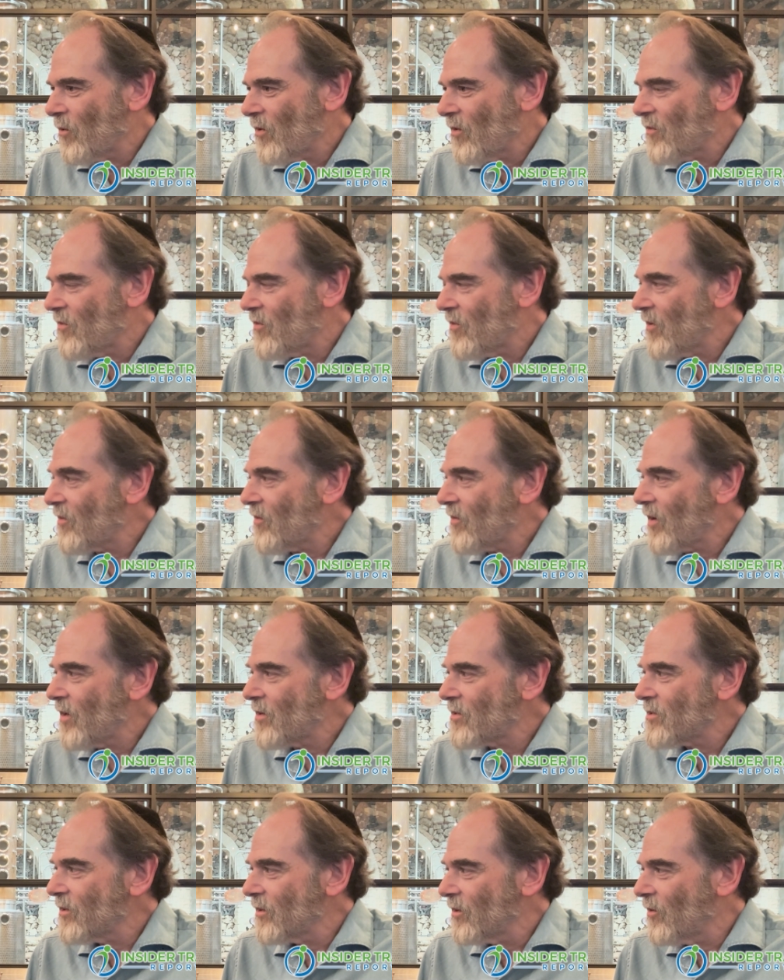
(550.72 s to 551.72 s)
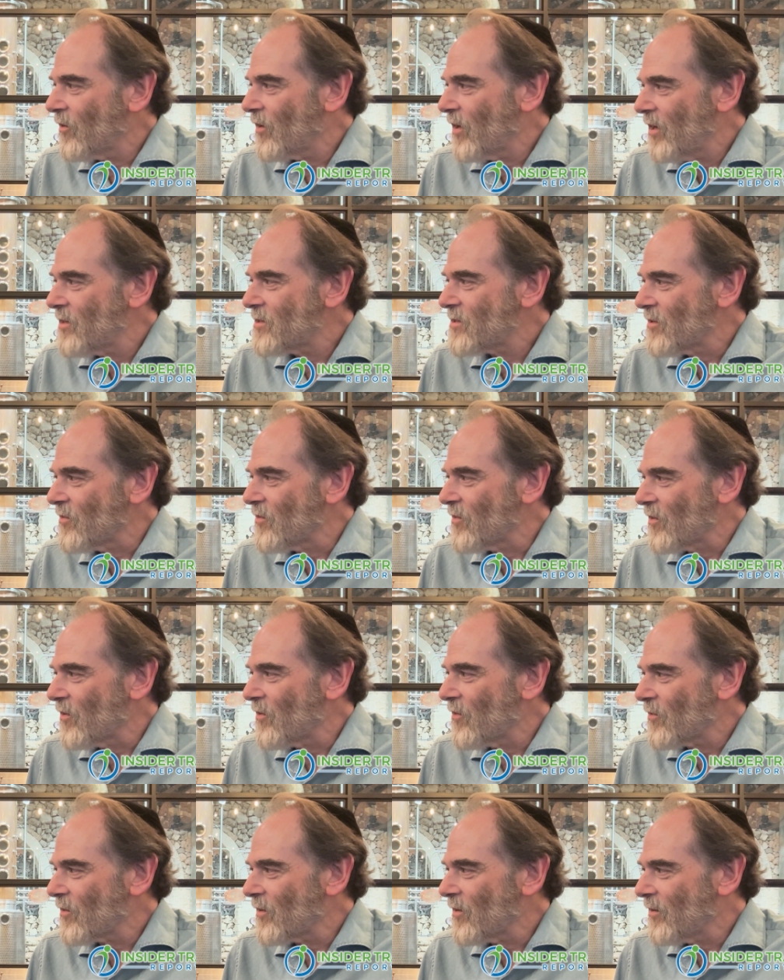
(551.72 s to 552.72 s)
we're 600 locations in
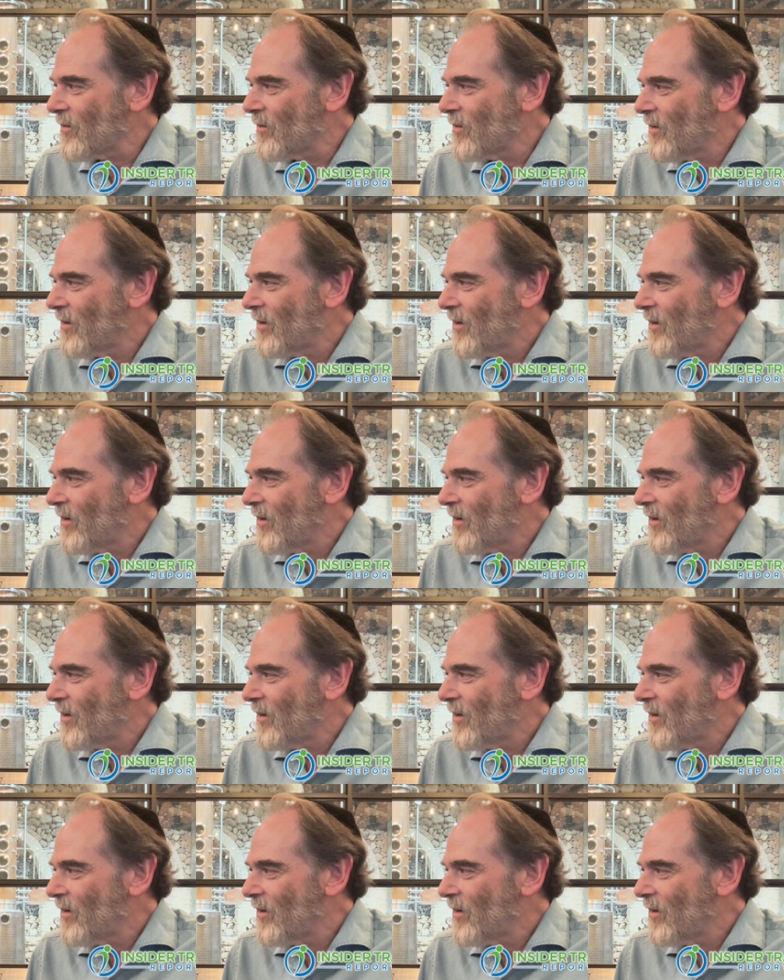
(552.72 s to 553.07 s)
Israel,